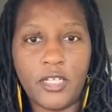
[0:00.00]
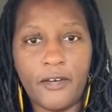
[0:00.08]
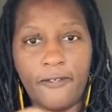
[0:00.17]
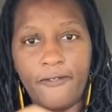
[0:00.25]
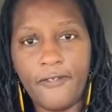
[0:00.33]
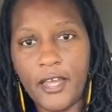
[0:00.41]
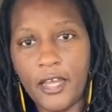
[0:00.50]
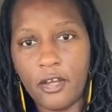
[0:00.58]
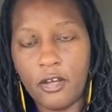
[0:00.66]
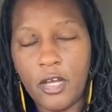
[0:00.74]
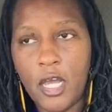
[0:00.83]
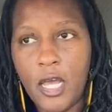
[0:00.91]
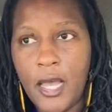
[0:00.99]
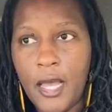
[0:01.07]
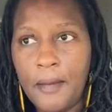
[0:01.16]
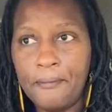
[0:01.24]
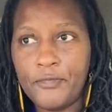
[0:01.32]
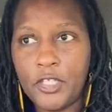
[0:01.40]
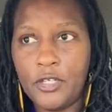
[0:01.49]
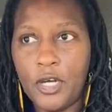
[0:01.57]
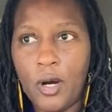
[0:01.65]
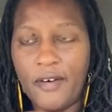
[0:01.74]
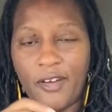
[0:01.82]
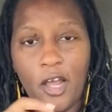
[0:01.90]
of fear,
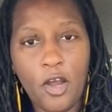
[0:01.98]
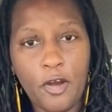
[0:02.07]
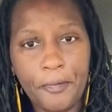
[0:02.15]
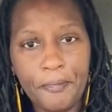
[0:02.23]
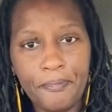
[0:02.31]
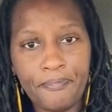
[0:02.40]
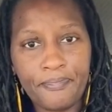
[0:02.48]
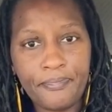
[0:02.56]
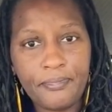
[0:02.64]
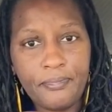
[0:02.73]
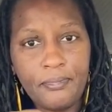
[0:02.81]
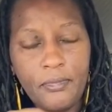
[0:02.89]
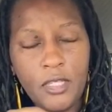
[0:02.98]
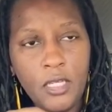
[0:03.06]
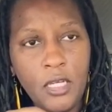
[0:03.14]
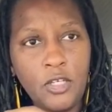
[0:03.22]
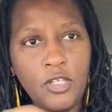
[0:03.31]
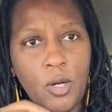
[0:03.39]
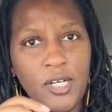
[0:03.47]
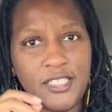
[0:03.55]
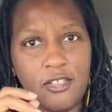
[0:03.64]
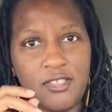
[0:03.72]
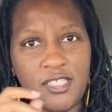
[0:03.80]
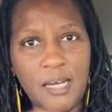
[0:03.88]
of hurt? Is
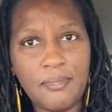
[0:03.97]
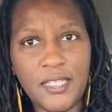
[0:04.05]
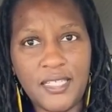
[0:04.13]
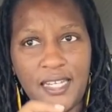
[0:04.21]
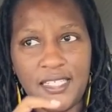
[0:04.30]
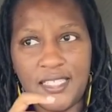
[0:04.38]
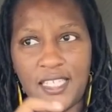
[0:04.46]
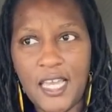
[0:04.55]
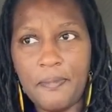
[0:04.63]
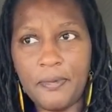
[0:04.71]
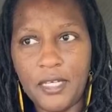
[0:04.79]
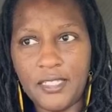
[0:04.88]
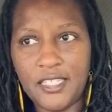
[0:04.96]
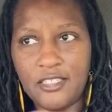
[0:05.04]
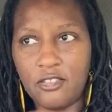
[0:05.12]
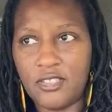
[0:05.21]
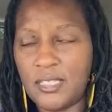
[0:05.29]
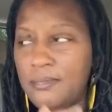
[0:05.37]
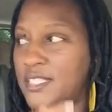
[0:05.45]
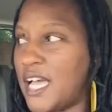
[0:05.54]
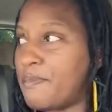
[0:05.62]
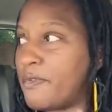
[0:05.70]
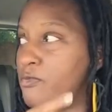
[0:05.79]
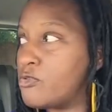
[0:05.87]
there something that is keeping us? Is there some
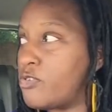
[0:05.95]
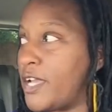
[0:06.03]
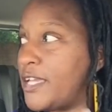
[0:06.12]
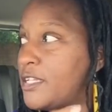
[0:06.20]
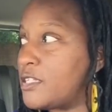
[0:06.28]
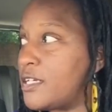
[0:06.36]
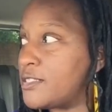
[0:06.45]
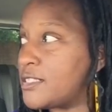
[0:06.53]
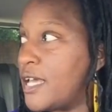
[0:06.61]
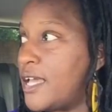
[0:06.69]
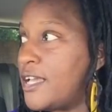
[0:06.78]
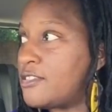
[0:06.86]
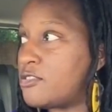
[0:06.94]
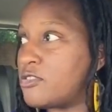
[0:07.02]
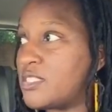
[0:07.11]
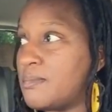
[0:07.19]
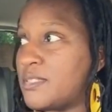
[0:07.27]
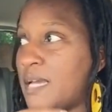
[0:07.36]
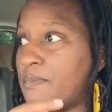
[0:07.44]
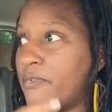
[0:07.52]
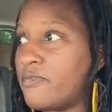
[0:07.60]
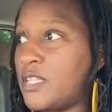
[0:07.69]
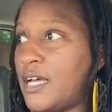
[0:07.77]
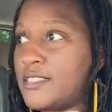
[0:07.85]
type of greed in us? Is there some type
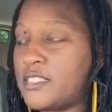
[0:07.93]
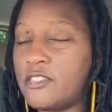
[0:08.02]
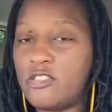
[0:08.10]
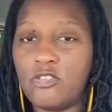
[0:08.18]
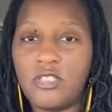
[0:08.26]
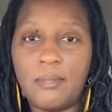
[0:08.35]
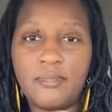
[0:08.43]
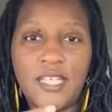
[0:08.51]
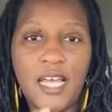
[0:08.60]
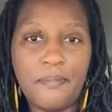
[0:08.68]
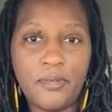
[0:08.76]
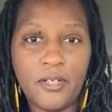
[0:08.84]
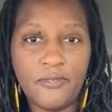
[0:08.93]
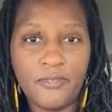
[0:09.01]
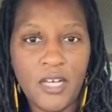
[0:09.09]
of lust? Is there some type of